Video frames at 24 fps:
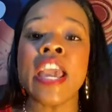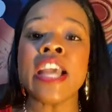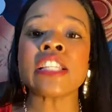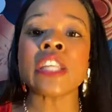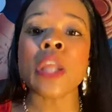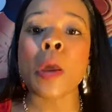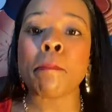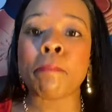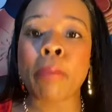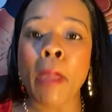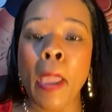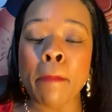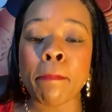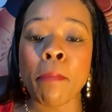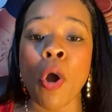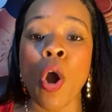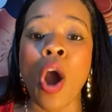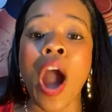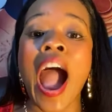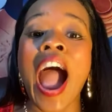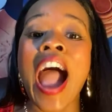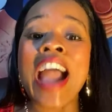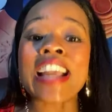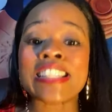These are the
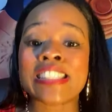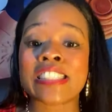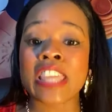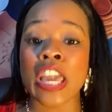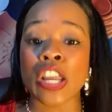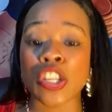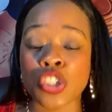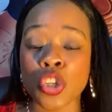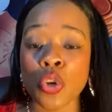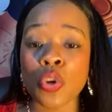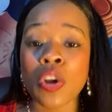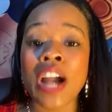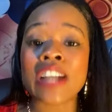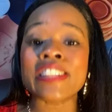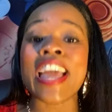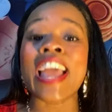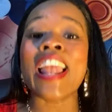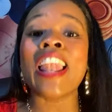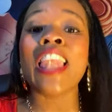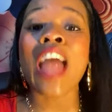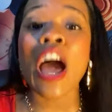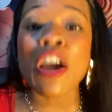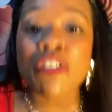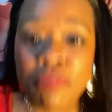people I stick to
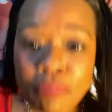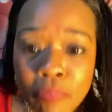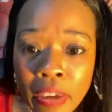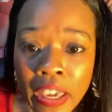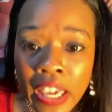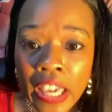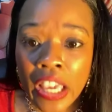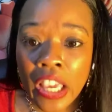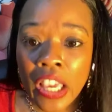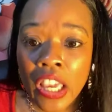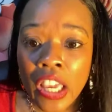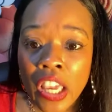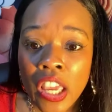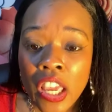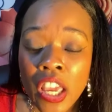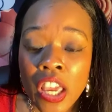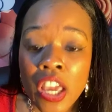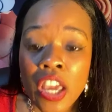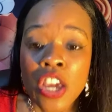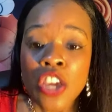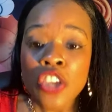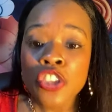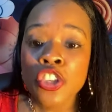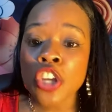because they love me.
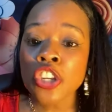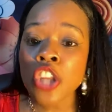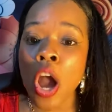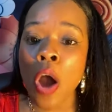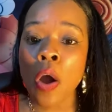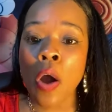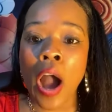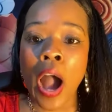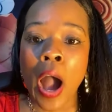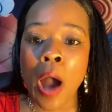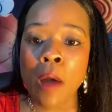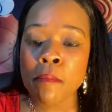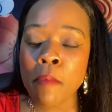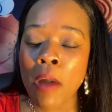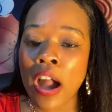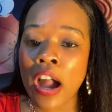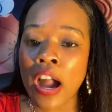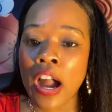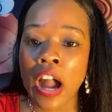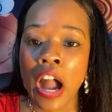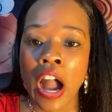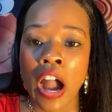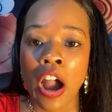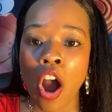You know, um,
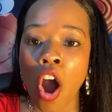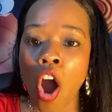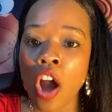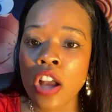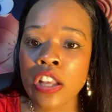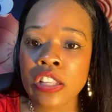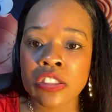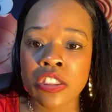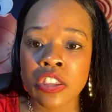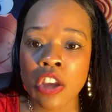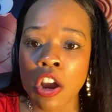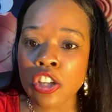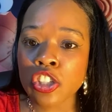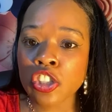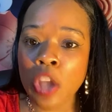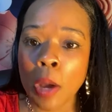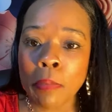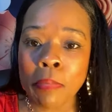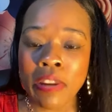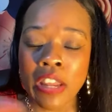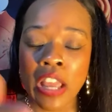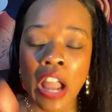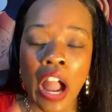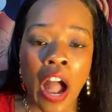uh, uh,
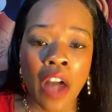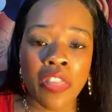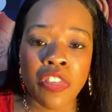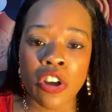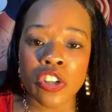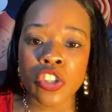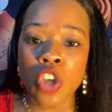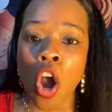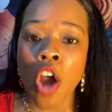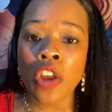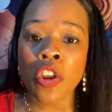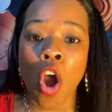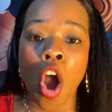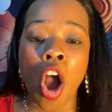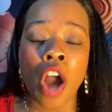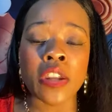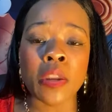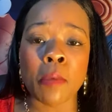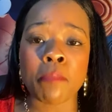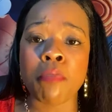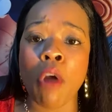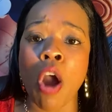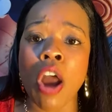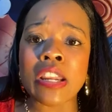there's so many others on
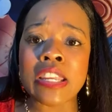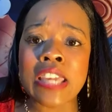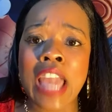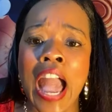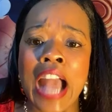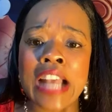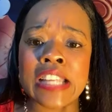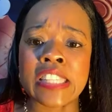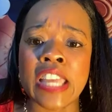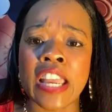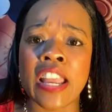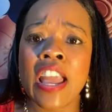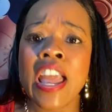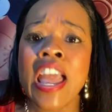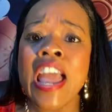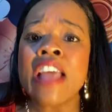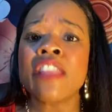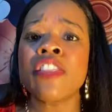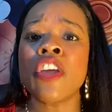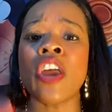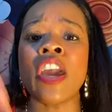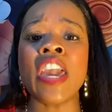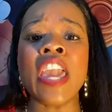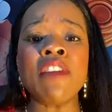on the broadcasting
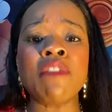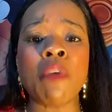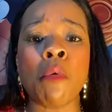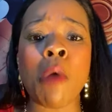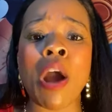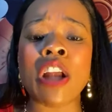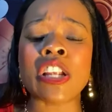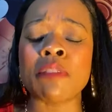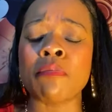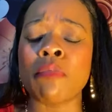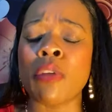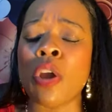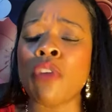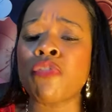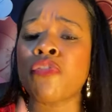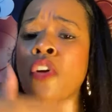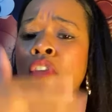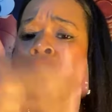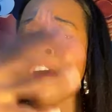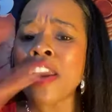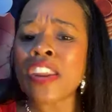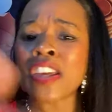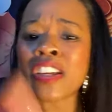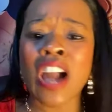that are even watching me.
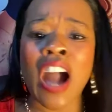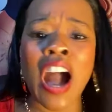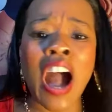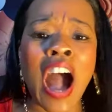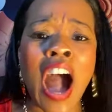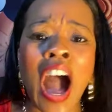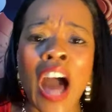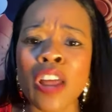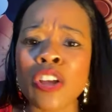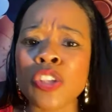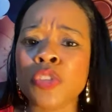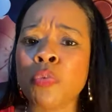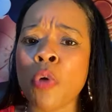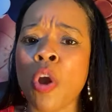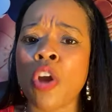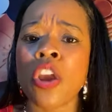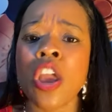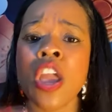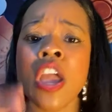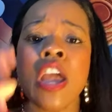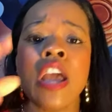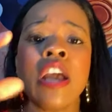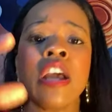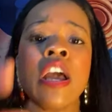Veronica
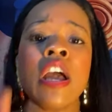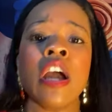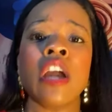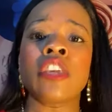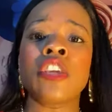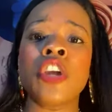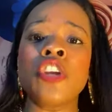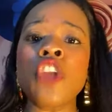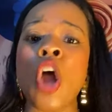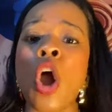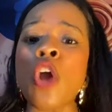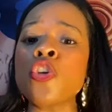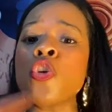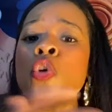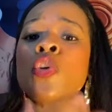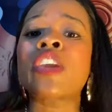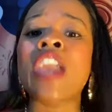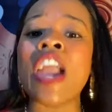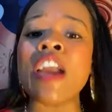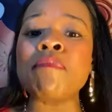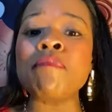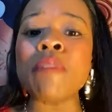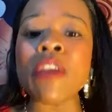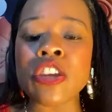Hollingsworth. You know,
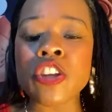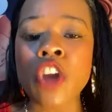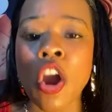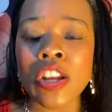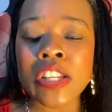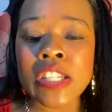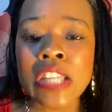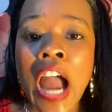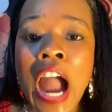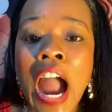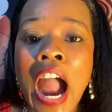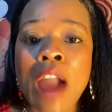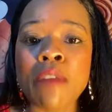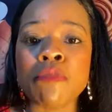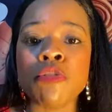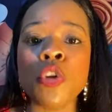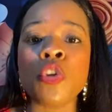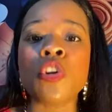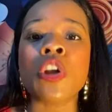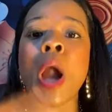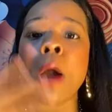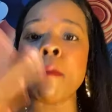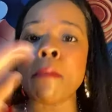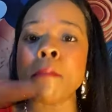you give me your
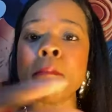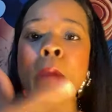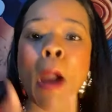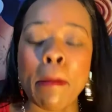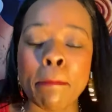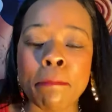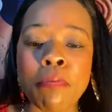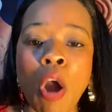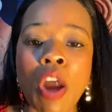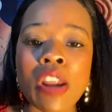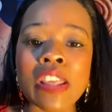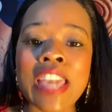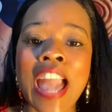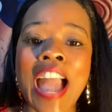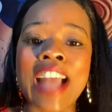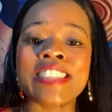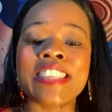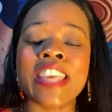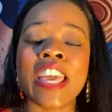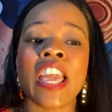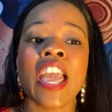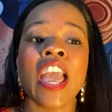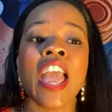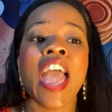time. You come on my
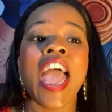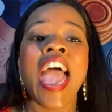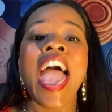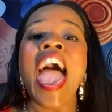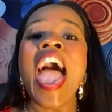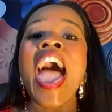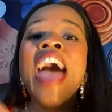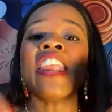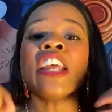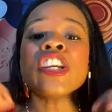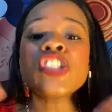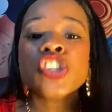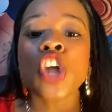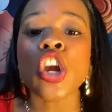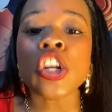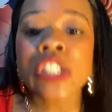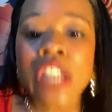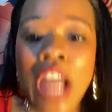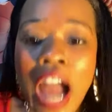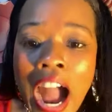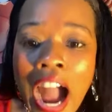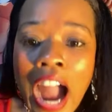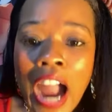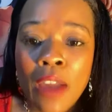broadcasting, and it's
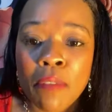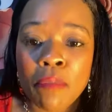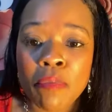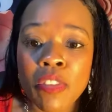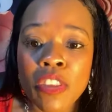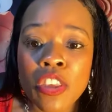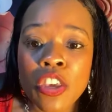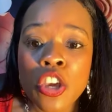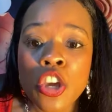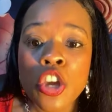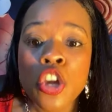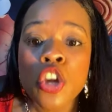your time.